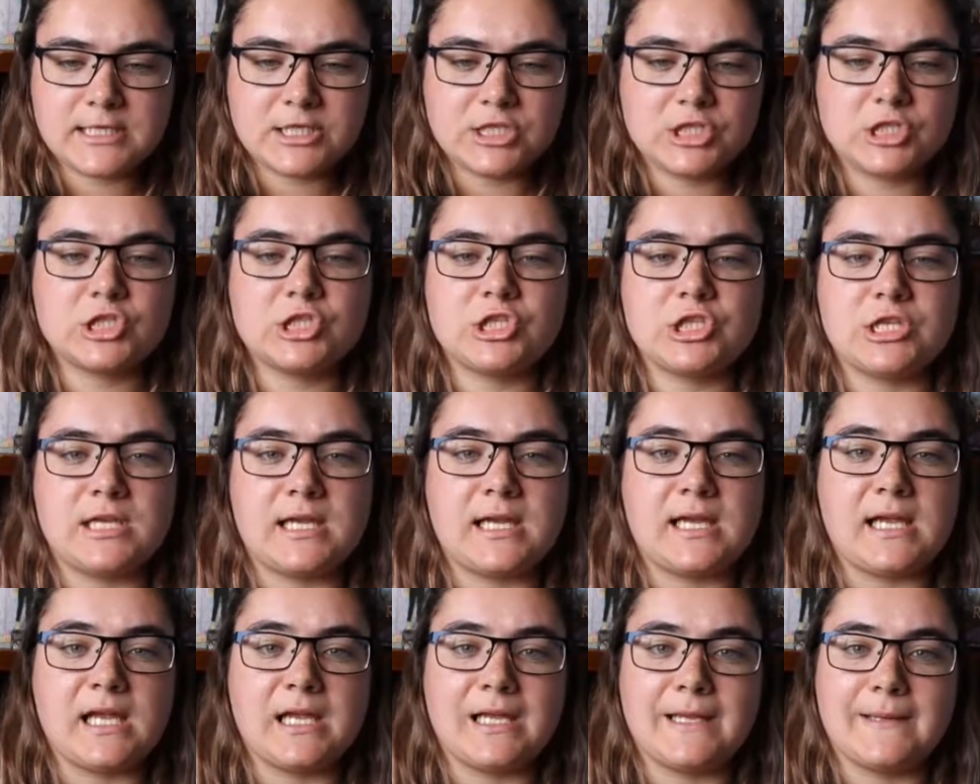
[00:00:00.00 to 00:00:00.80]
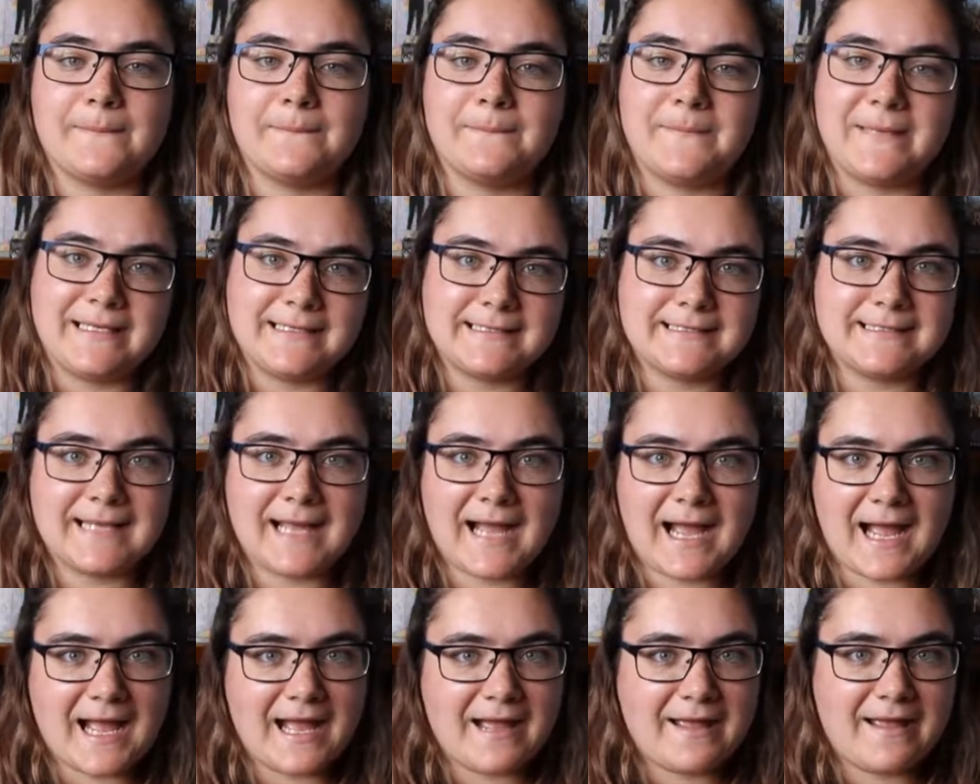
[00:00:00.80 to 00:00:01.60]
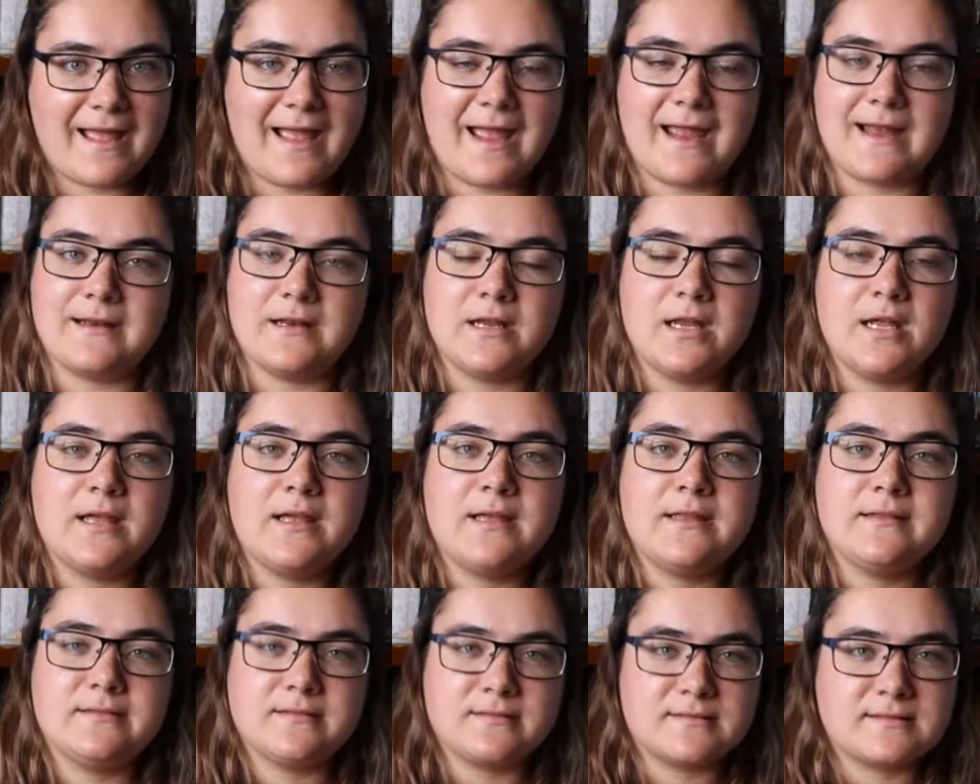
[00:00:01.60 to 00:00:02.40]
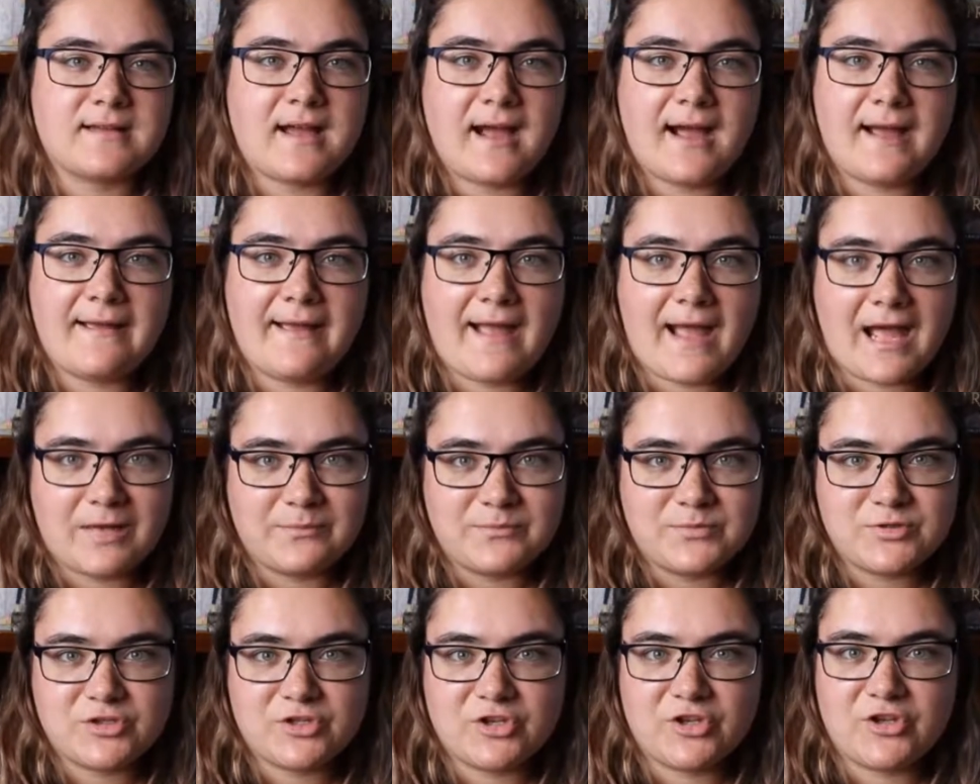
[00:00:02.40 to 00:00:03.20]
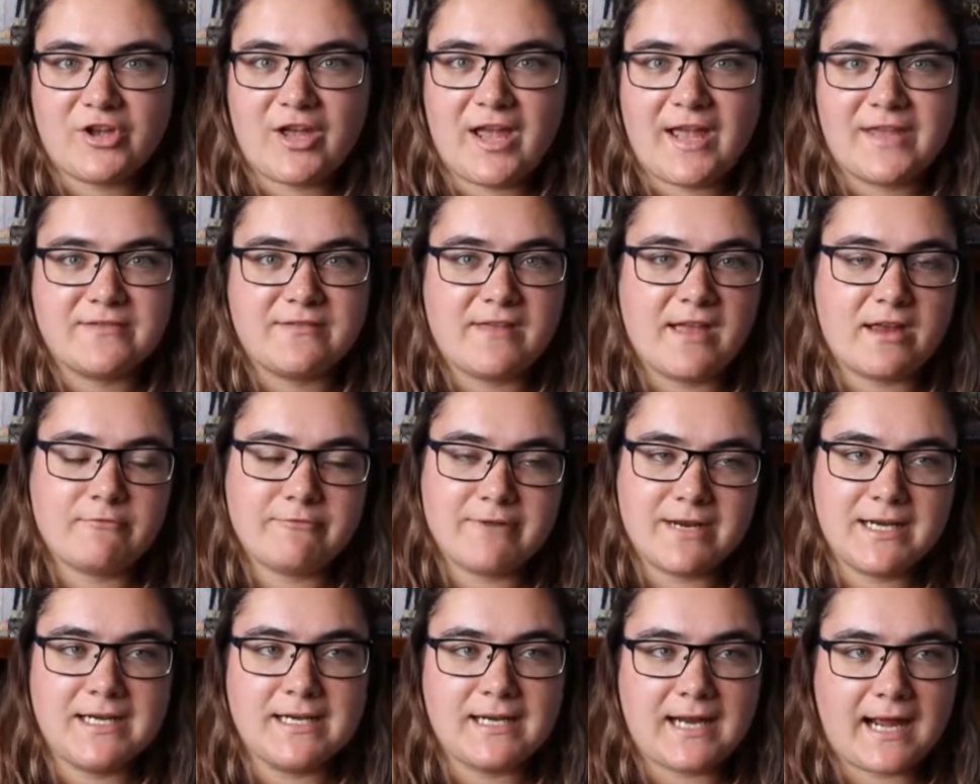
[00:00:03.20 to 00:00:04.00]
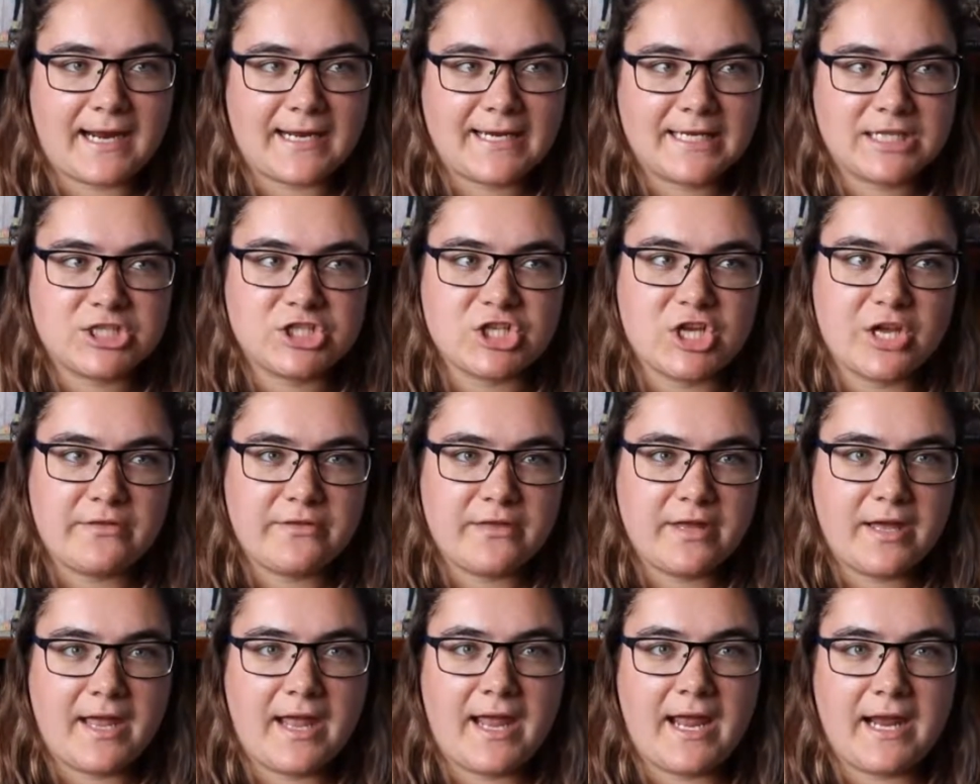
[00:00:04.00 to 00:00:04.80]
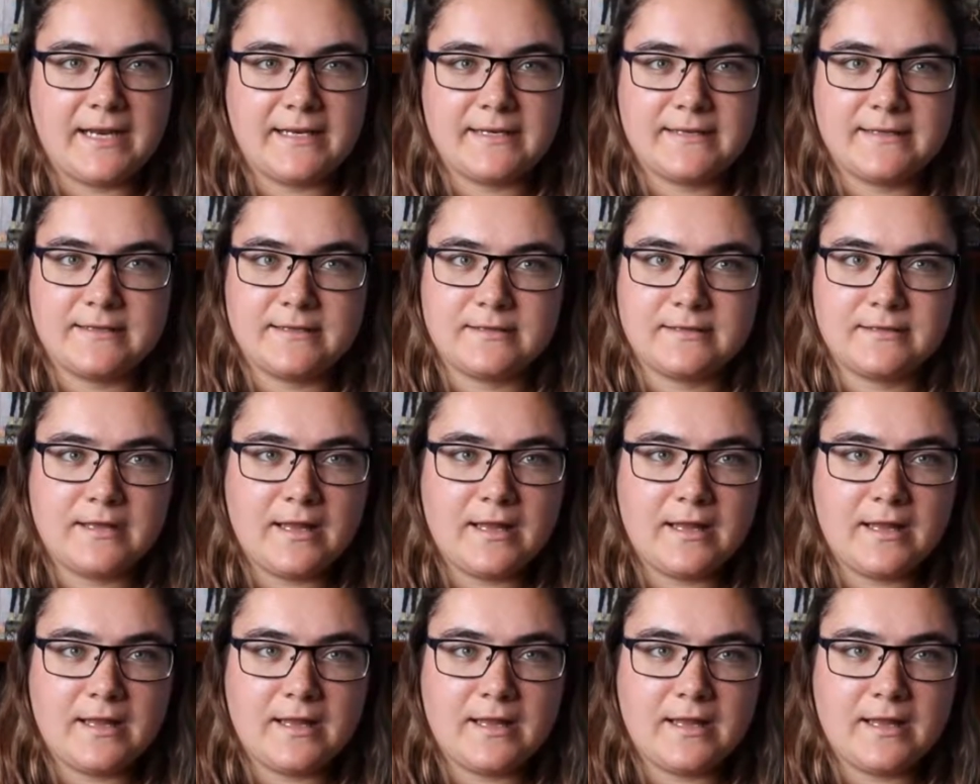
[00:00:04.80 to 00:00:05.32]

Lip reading: she meets a guy, and this guy helps her, and they really like each other, and